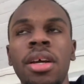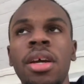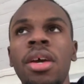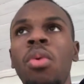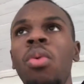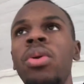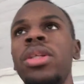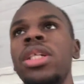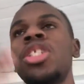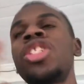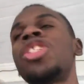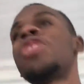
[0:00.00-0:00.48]

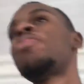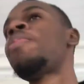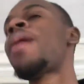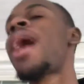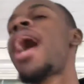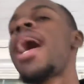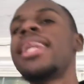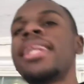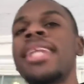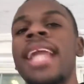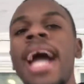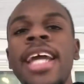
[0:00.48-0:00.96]
when the
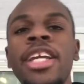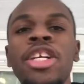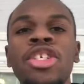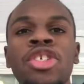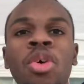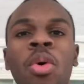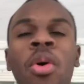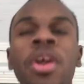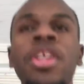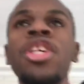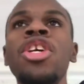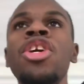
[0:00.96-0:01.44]
spotlight is
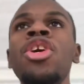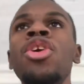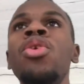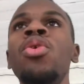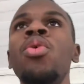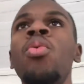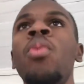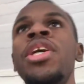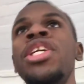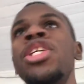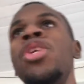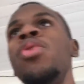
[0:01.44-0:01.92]
on
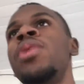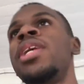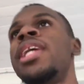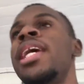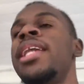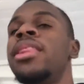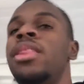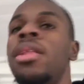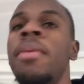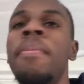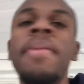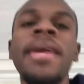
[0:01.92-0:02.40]
you, when you
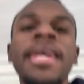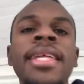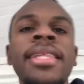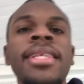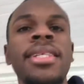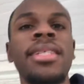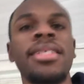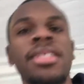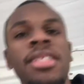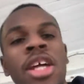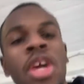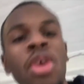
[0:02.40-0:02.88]
get to be the
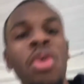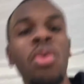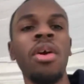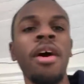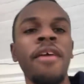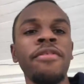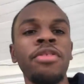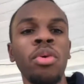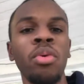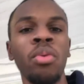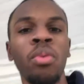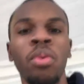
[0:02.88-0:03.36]
center
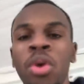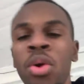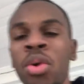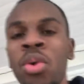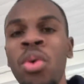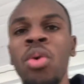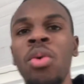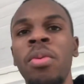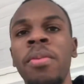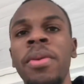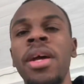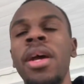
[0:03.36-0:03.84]
of the
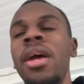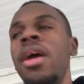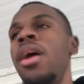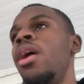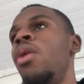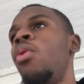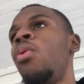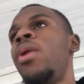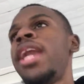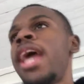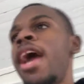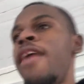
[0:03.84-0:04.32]
room,
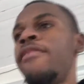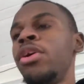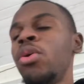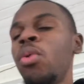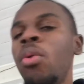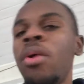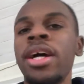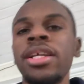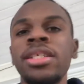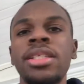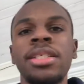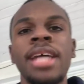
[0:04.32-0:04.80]
when
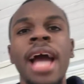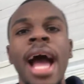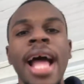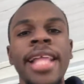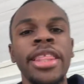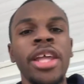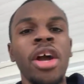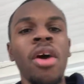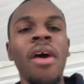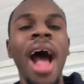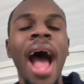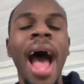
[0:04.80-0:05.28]
everyone's
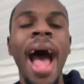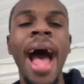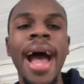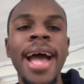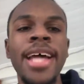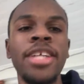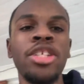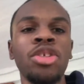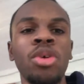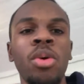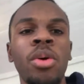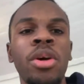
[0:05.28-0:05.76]
got their
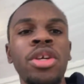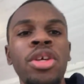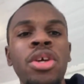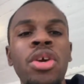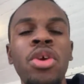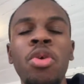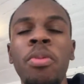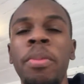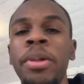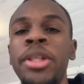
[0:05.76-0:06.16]
eyes on you.